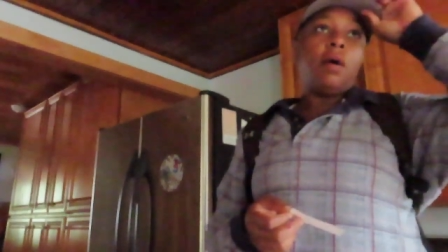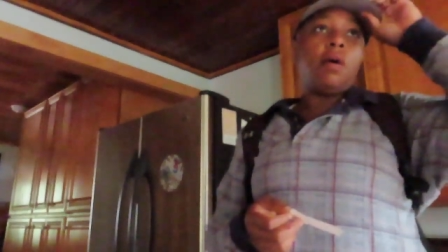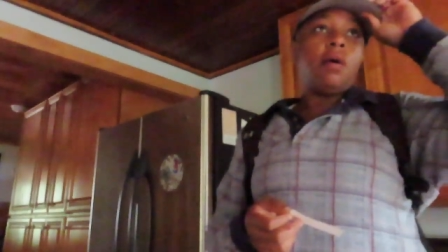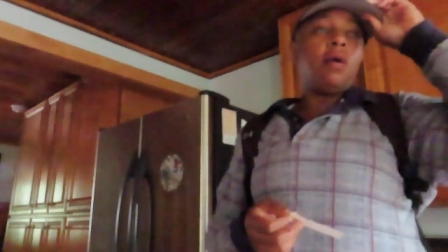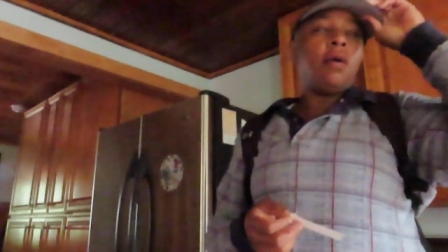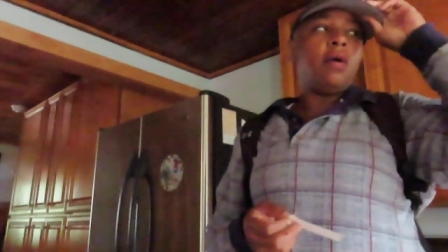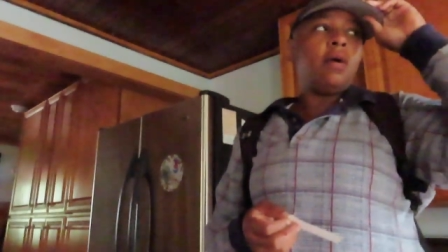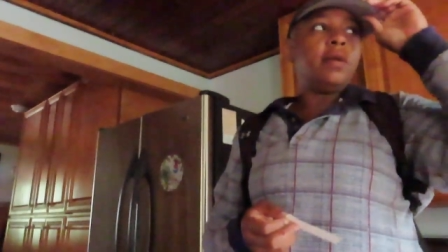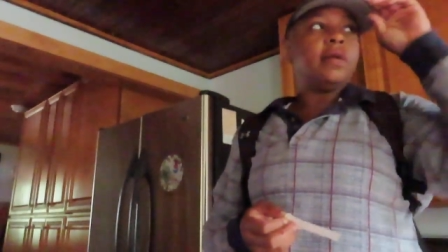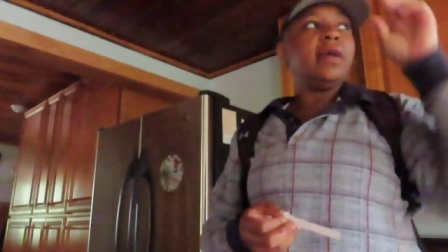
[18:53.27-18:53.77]

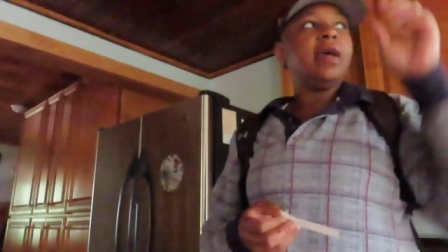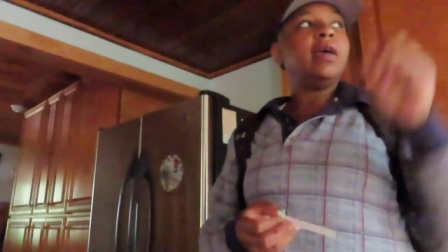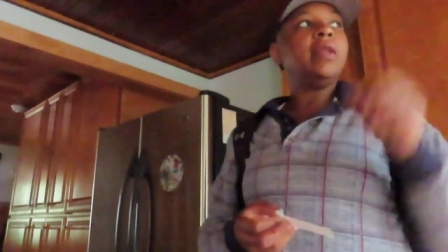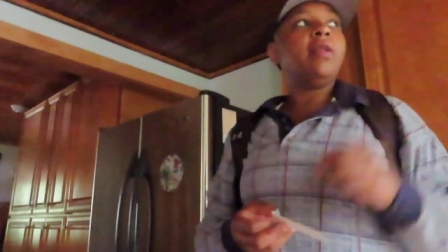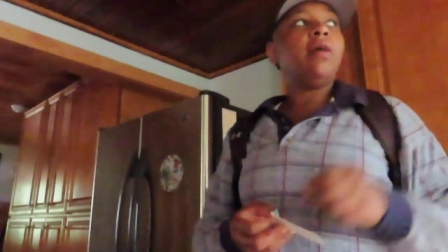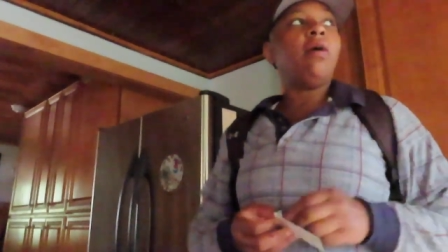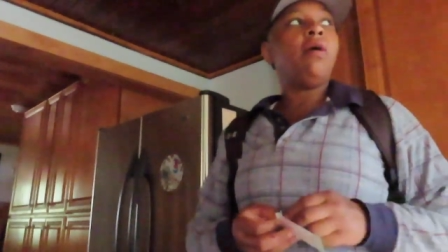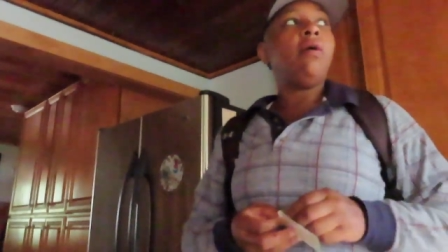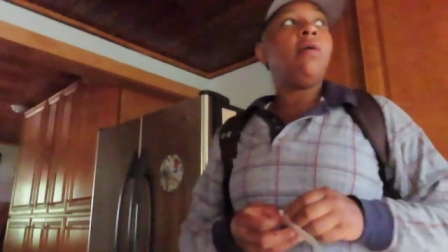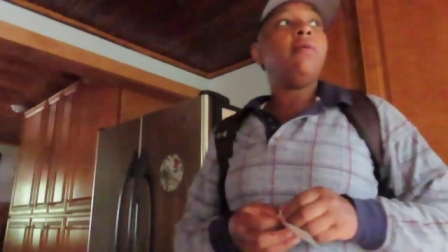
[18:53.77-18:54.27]
all day
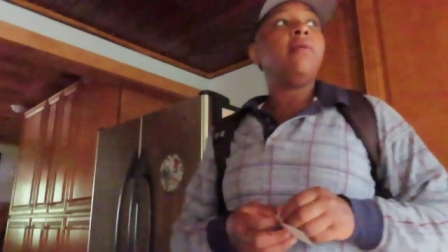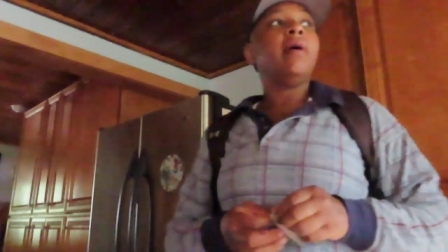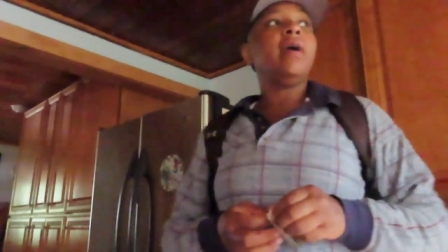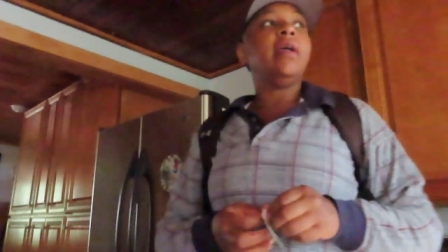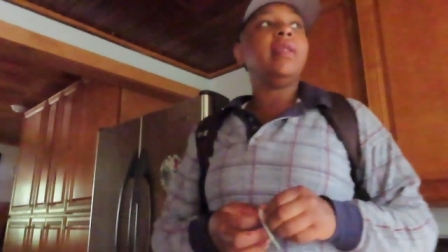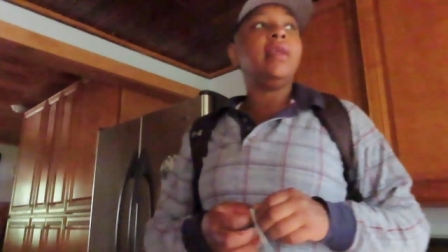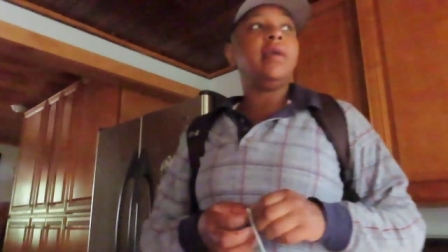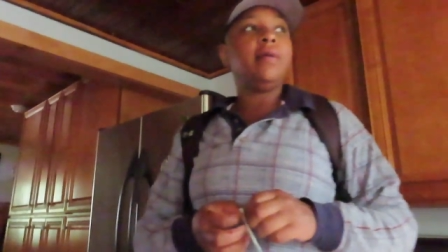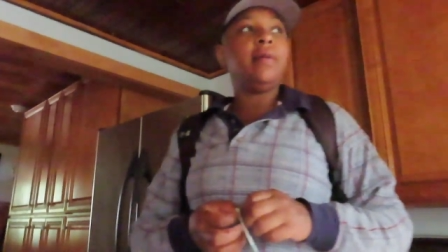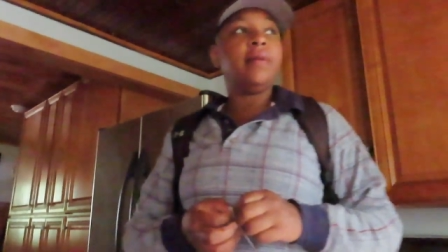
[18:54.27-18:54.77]
long,
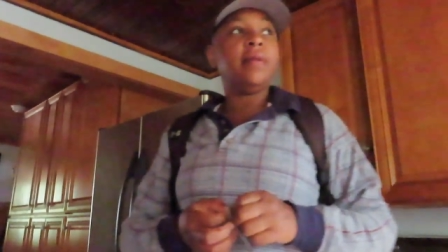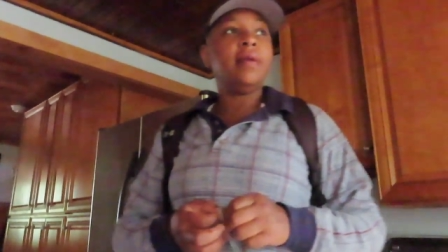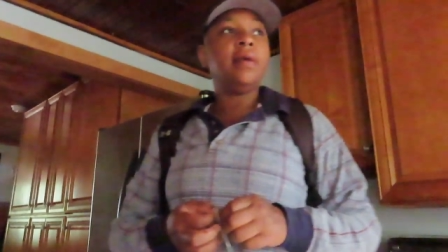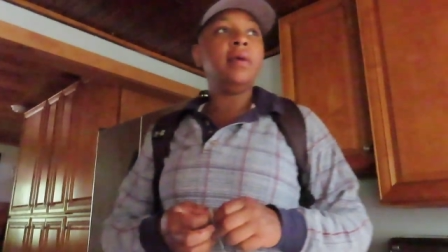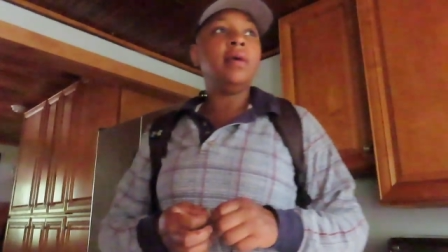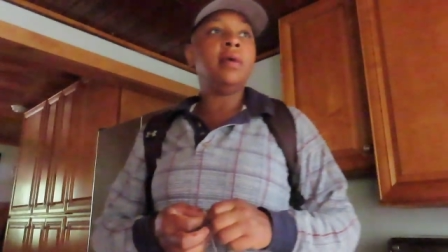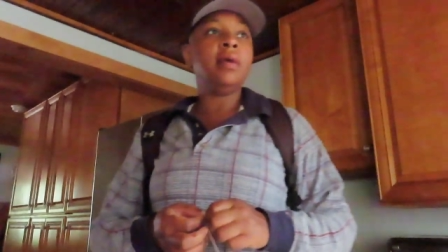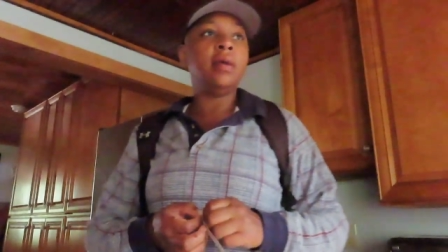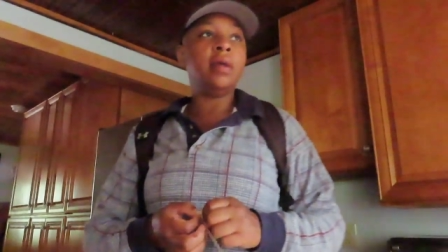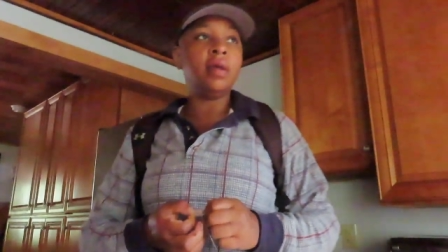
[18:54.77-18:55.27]
and then
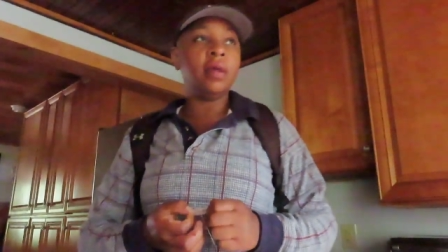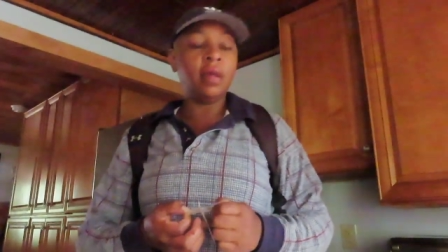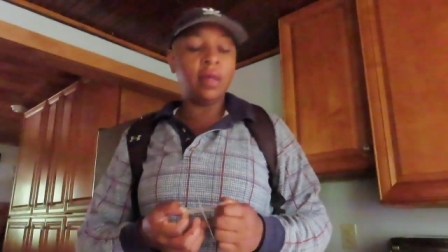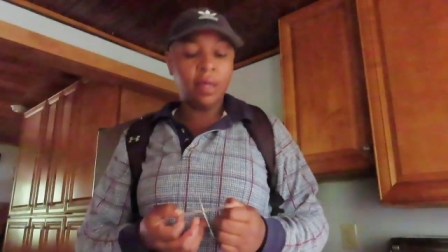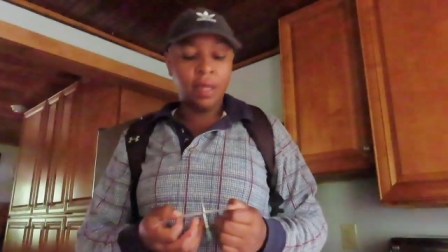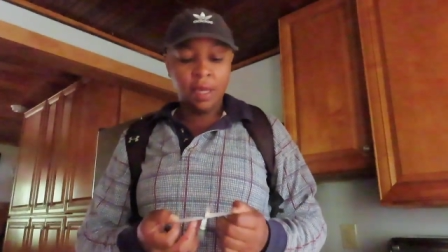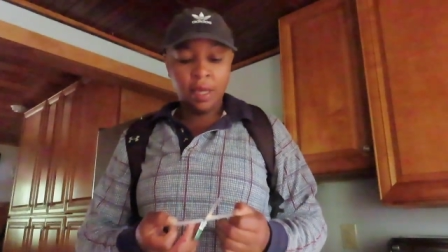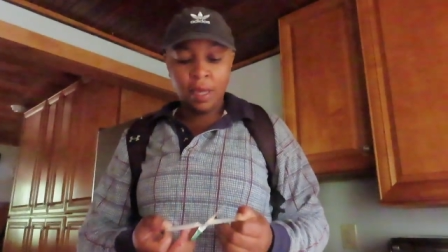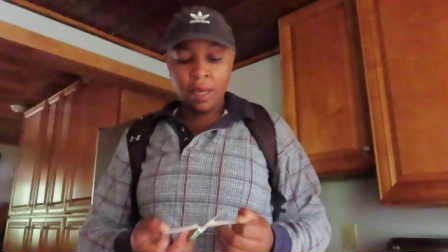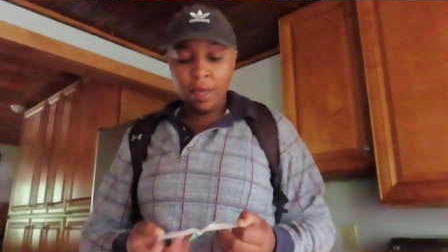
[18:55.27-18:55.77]

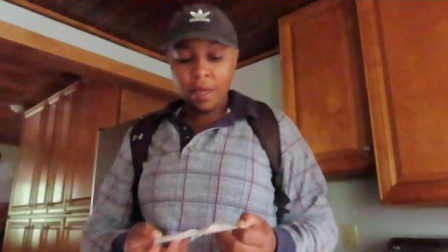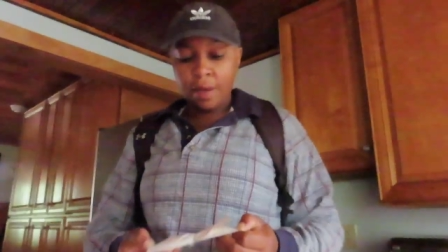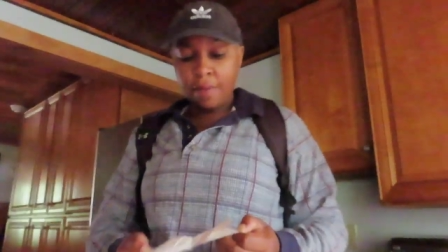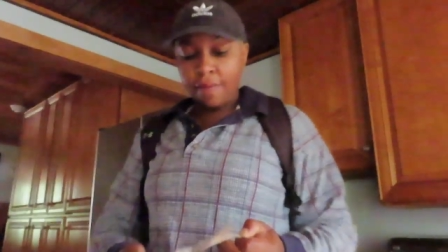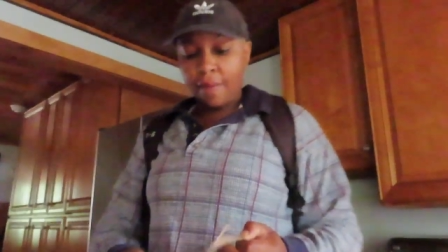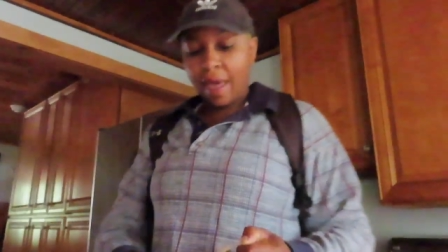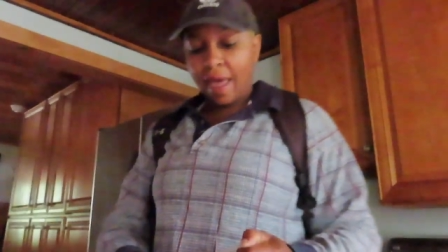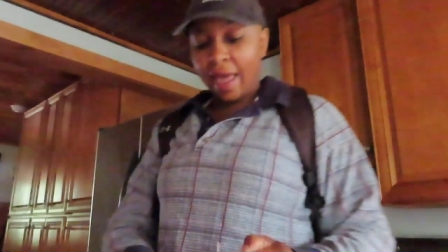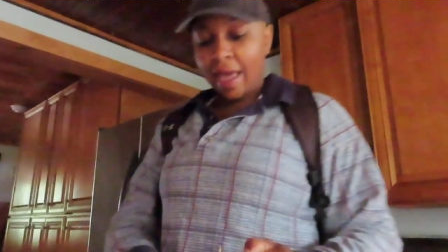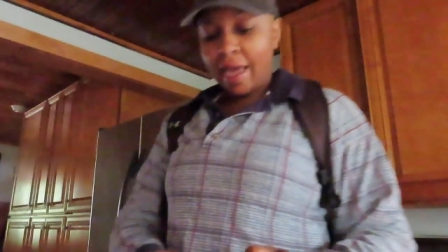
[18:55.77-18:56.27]

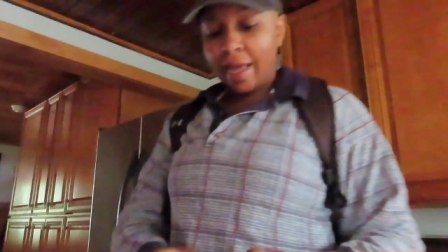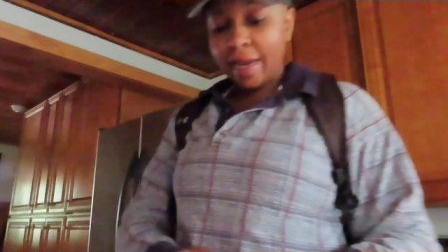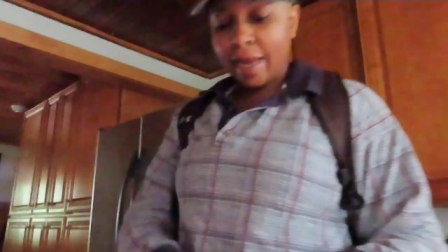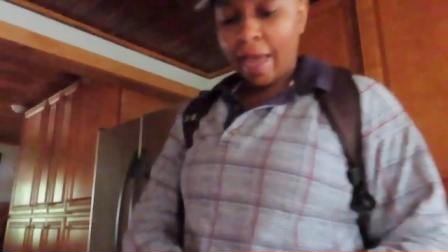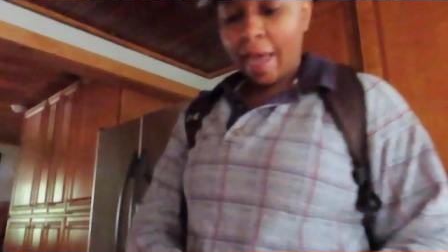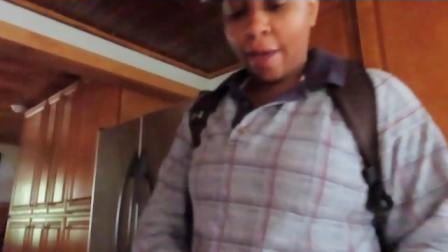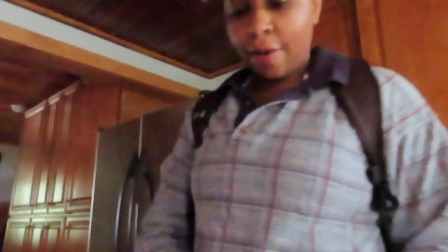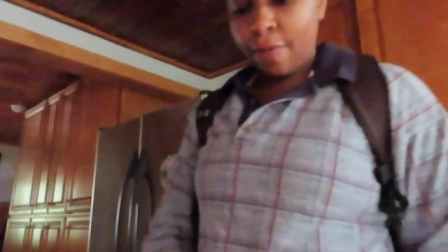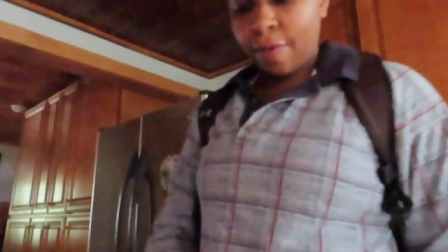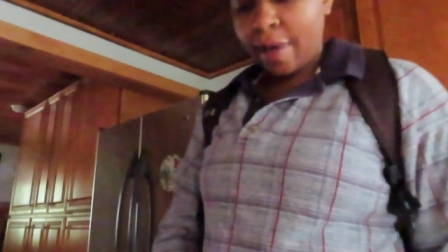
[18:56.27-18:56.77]
my hand
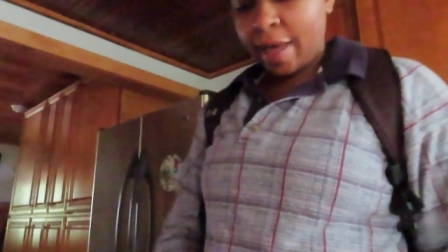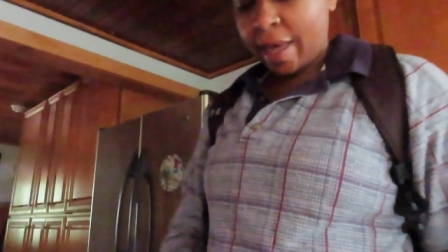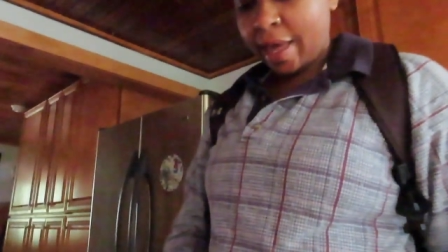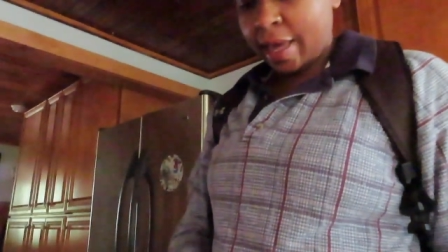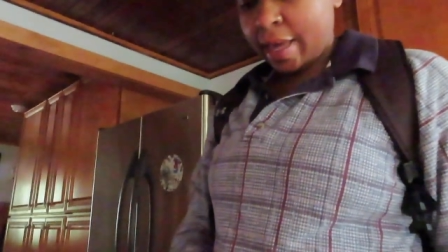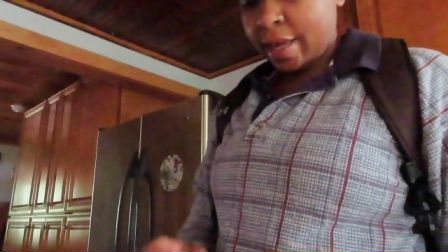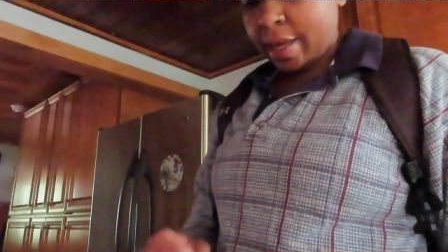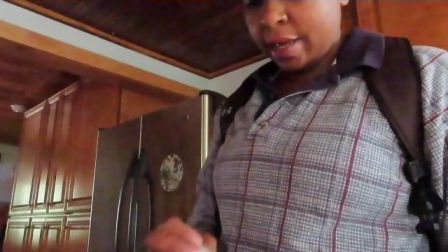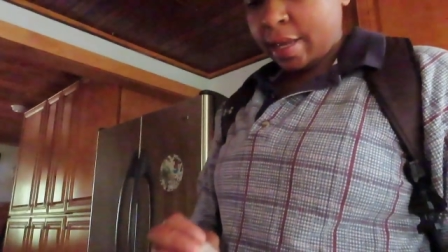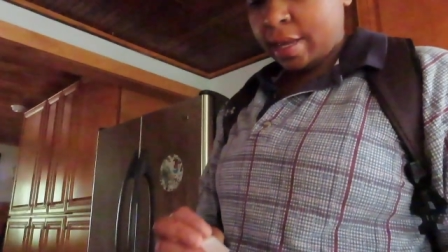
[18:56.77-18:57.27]
got
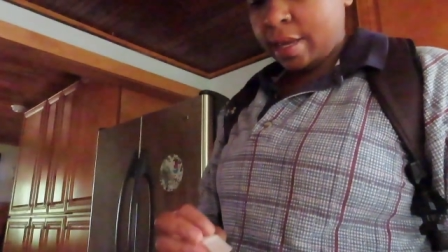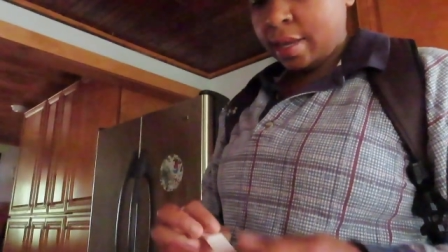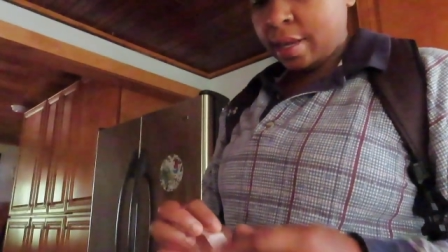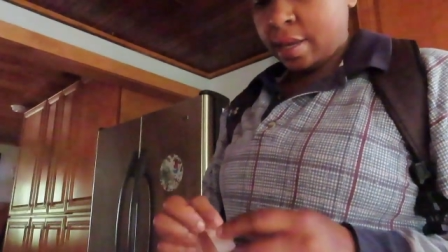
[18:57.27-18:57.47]
wet,